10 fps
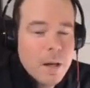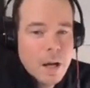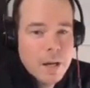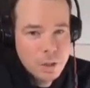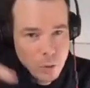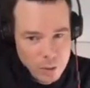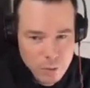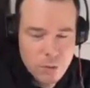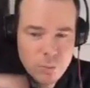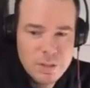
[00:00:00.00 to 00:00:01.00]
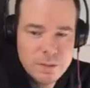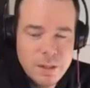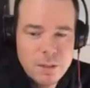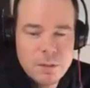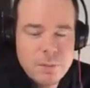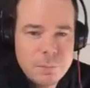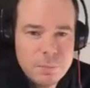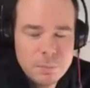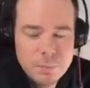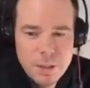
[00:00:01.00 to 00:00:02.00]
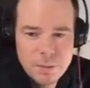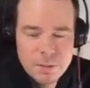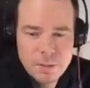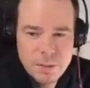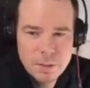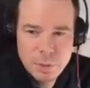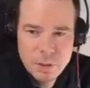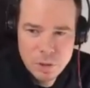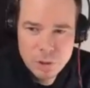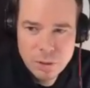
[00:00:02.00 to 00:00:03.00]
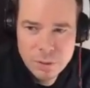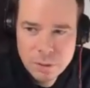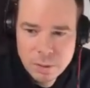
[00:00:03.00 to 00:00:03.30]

I know how to 3-cycle pieces in this position.